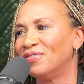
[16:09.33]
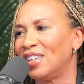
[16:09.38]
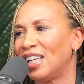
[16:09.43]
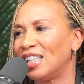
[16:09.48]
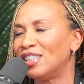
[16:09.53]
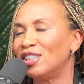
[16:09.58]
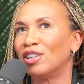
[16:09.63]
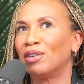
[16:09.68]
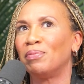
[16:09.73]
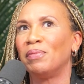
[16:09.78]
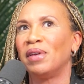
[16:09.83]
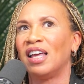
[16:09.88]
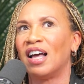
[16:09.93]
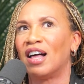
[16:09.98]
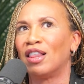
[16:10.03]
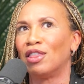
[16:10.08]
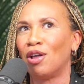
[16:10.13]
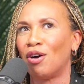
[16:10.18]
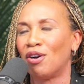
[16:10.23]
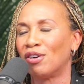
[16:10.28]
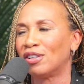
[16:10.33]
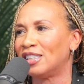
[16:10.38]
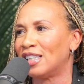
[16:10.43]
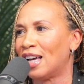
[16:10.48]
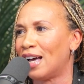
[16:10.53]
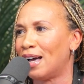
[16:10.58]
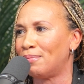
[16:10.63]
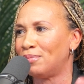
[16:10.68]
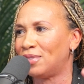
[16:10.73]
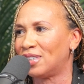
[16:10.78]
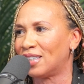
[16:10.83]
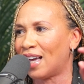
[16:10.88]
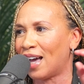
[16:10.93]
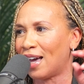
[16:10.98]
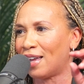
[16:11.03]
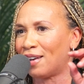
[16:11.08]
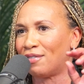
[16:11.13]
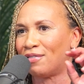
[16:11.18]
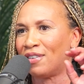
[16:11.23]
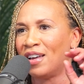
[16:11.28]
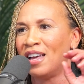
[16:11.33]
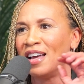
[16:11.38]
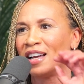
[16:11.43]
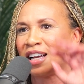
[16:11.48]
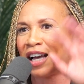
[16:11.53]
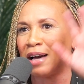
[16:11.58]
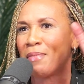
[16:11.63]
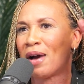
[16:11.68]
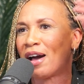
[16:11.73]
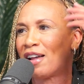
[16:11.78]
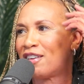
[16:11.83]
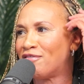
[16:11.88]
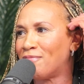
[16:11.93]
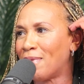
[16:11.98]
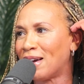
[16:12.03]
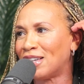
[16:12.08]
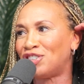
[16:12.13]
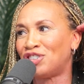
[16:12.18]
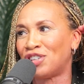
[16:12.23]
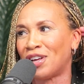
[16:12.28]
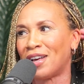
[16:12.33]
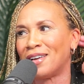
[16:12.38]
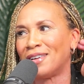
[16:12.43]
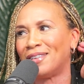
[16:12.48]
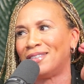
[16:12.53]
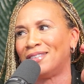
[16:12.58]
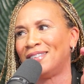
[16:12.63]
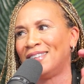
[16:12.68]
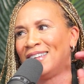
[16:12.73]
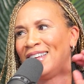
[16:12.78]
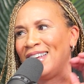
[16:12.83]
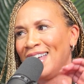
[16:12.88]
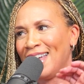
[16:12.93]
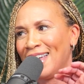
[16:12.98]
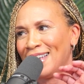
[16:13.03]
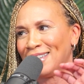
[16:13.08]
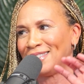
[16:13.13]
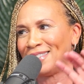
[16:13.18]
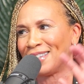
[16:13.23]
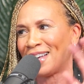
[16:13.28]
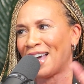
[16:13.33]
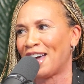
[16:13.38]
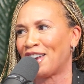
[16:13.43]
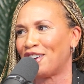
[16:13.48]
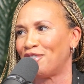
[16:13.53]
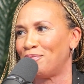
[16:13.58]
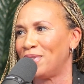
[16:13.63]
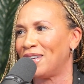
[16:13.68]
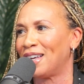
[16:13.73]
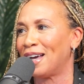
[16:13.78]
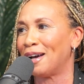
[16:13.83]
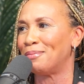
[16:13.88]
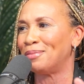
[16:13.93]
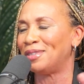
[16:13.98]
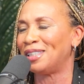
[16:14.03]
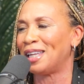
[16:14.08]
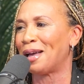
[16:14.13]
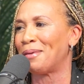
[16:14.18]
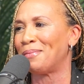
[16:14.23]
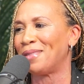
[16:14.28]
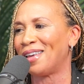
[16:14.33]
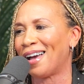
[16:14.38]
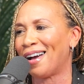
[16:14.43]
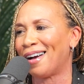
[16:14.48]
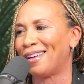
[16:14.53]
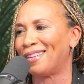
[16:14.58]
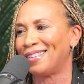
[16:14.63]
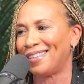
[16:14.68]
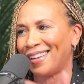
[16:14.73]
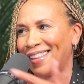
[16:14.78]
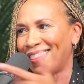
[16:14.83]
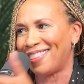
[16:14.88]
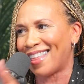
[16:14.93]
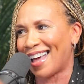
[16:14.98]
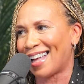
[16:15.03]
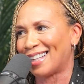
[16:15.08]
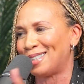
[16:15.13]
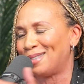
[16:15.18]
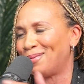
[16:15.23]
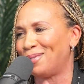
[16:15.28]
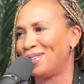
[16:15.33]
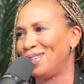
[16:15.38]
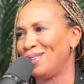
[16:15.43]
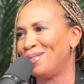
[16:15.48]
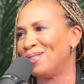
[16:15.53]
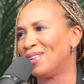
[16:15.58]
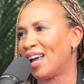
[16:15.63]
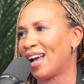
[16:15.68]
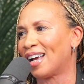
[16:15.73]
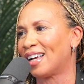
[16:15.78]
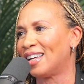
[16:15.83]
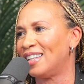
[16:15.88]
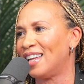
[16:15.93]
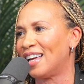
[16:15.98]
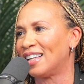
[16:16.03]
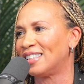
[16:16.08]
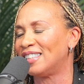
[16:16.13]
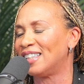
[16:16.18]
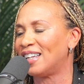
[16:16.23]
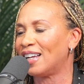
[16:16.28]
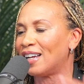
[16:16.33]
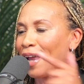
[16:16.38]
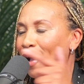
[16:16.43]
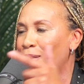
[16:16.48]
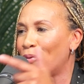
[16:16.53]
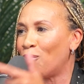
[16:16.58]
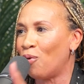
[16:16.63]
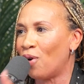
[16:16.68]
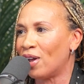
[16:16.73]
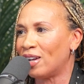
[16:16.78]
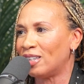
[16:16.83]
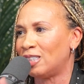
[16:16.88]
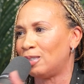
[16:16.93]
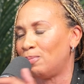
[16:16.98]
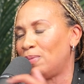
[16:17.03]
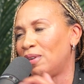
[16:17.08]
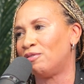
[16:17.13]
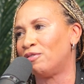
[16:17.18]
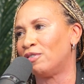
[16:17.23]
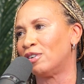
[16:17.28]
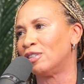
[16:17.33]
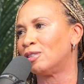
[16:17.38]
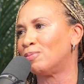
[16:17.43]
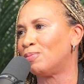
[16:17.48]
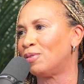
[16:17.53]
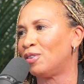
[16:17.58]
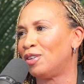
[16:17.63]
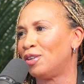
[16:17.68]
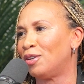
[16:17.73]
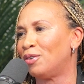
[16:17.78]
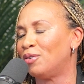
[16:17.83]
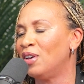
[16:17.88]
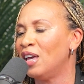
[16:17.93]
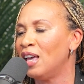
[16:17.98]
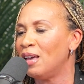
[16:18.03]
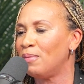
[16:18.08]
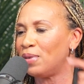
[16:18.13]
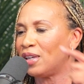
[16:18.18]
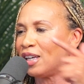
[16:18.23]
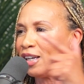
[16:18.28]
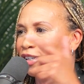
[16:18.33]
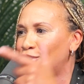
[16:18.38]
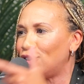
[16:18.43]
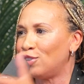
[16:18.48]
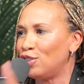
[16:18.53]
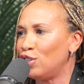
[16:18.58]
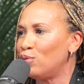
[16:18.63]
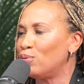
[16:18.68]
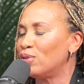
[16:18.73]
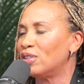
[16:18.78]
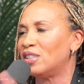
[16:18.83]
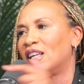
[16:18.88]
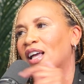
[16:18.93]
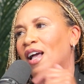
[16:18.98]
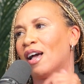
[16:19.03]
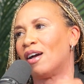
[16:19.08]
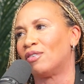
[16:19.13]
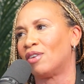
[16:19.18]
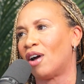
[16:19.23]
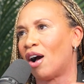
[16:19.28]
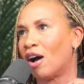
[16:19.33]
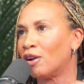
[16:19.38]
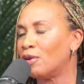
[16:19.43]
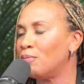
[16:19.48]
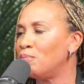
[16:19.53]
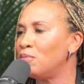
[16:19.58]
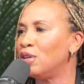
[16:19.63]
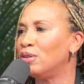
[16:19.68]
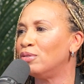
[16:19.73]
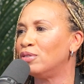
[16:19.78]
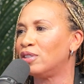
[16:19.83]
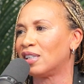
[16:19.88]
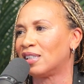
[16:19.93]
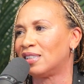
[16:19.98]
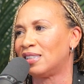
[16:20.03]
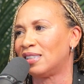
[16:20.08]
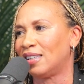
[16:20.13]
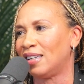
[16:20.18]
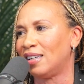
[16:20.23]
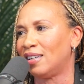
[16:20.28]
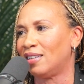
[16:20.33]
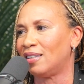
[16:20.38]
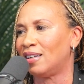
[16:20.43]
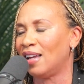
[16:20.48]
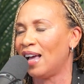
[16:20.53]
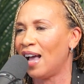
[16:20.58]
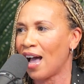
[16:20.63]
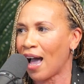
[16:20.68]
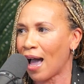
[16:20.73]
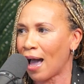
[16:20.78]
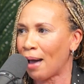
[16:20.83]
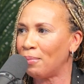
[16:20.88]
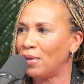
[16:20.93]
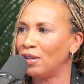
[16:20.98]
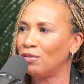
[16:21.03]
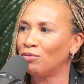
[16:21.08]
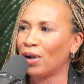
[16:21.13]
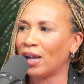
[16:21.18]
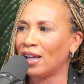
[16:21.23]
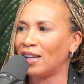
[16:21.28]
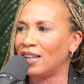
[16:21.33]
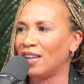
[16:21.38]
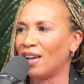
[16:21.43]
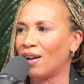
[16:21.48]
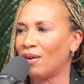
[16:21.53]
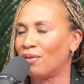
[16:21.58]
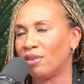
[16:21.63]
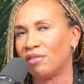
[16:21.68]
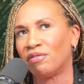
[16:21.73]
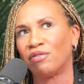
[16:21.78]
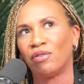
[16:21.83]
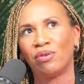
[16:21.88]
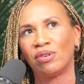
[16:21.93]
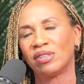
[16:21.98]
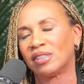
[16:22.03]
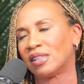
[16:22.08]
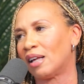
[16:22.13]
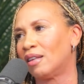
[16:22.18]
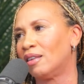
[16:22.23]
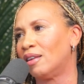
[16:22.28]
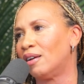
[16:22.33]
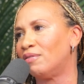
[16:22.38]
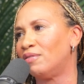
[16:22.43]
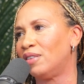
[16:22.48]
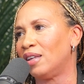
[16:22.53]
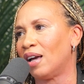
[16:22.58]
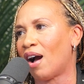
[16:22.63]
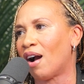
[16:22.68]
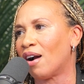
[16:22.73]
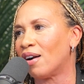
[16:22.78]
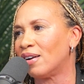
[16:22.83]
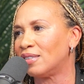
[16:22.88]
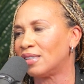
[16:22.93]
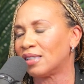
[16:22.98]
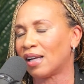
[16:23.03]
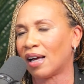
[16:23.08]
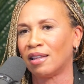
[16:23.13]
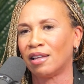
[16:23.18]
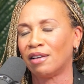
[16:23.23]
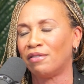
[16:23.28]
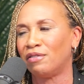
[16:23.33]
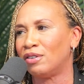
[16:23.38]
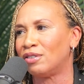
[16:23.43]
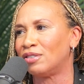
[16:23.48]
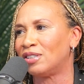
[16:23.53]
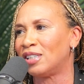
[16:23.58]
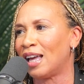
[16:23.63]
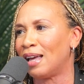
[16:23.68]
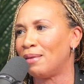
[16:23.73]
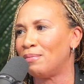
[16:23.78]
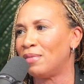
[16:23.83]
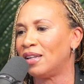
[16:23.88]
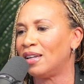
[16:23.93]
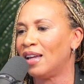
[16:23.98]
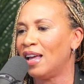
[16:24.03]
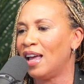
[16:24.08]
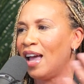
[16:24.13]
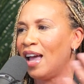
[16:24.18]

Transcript: It took me a long time to kind of come out of my shell and to kind of become Tammie Holland. And that's when you and I connected. And I wanted to be friends with you because you were down on a music scene. I'm in radio. And of course, I love the arts. I love entertainment.